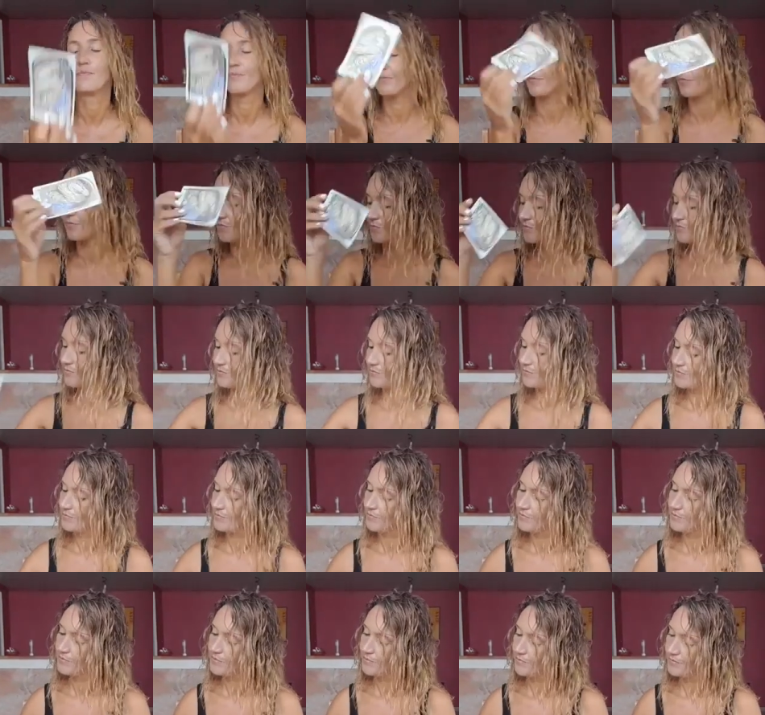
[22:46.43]

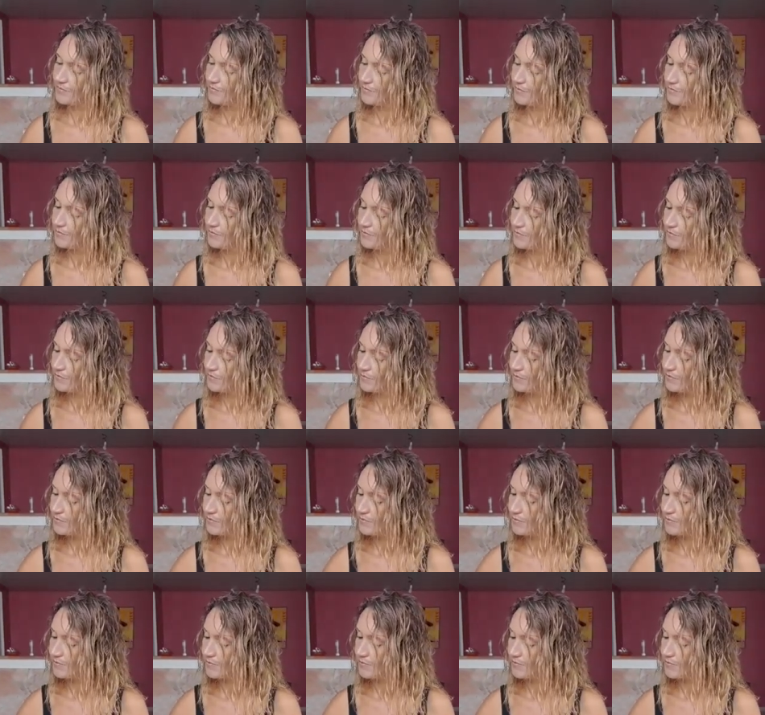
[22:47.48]

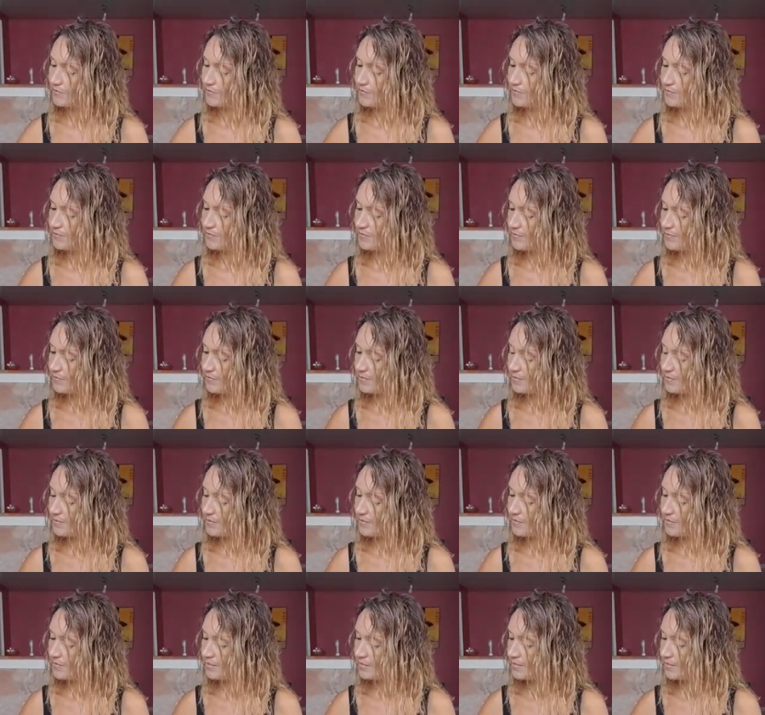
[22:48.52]

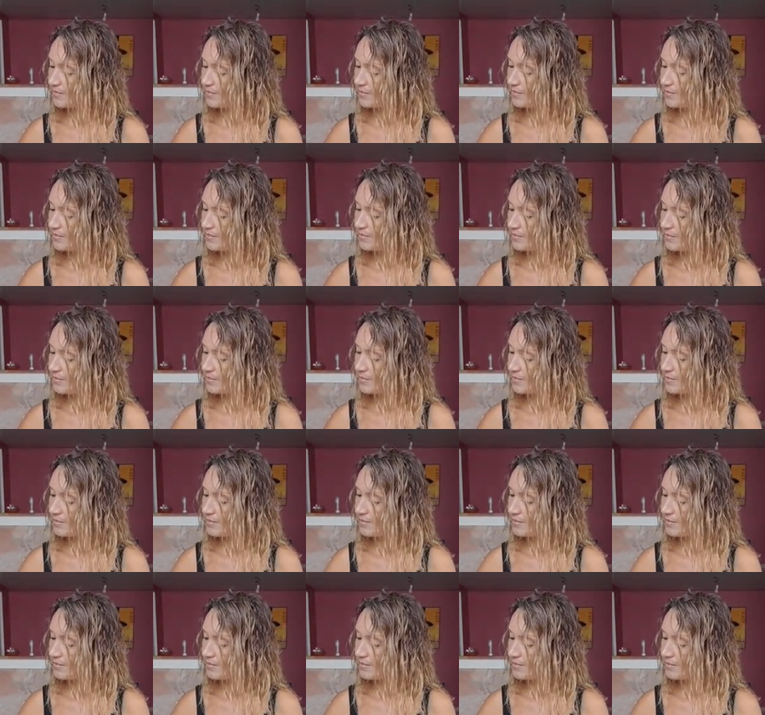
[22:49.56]
[no speech]